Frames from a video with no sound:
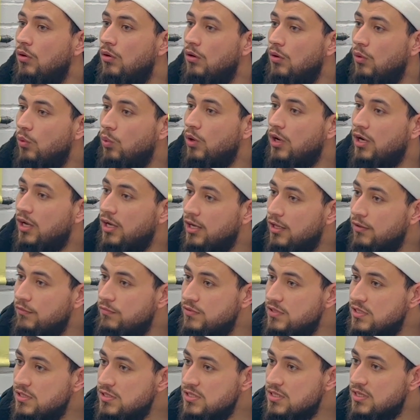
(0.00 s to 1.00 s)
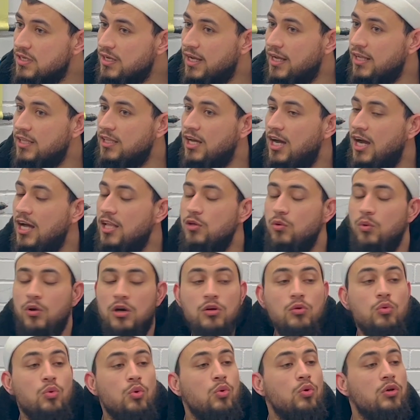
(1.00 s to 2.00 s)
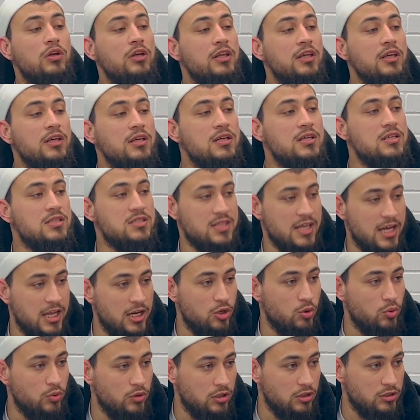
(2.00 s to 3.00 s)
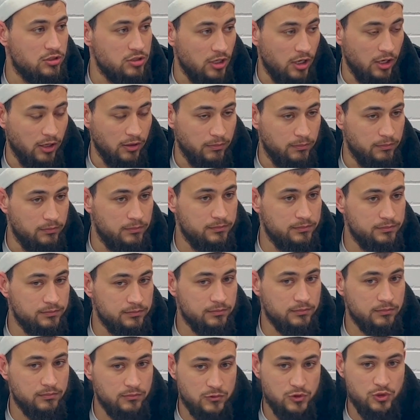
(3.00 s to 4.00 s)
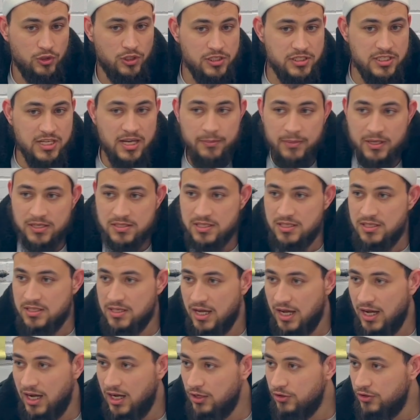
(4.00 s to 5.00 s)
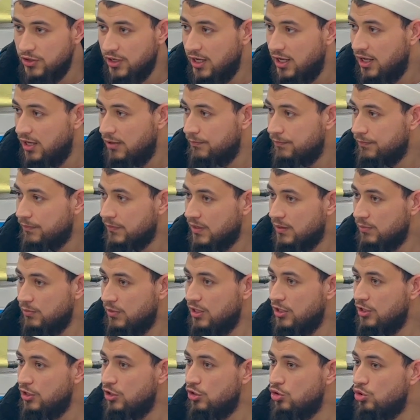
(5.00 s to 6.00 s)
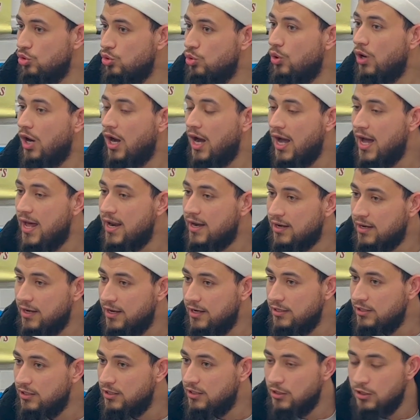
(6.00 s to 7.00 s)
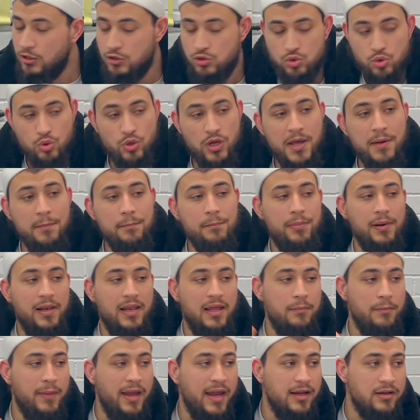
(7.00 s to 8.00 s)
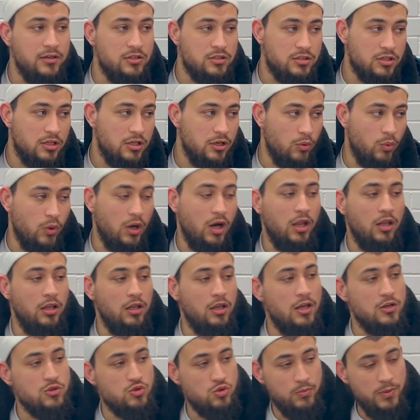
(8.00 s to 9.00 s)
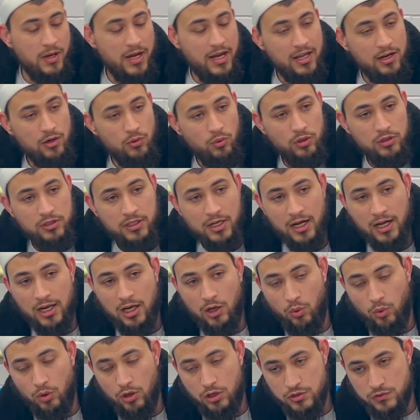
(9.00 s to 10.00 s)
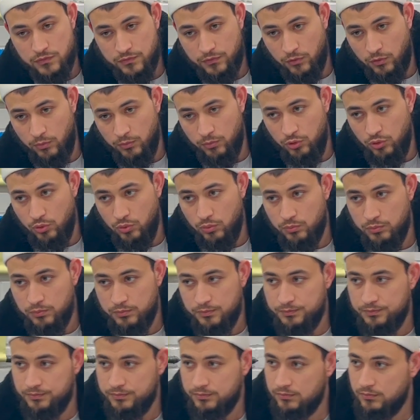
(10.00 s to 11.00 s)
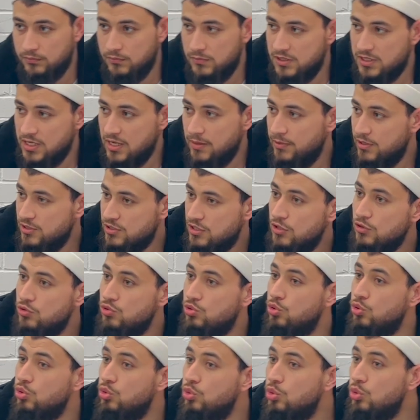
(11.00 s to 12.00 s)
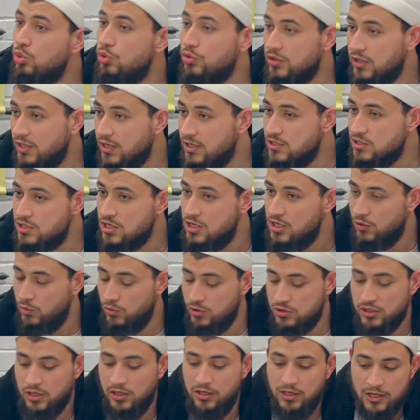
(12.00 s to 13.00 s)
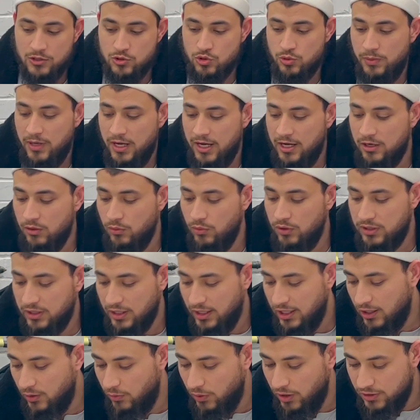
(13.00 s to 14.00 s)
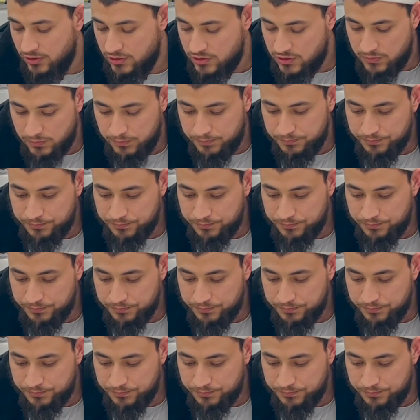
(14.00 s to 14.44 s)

One lived it and the other one only said it with the tongue. So does that make sense? A'ta, meaning you are ready to implement what Allah subhanahu wa ta'ala wants from you. As I mentioned, to do things which Allah subhanahu wa ta'ala wants.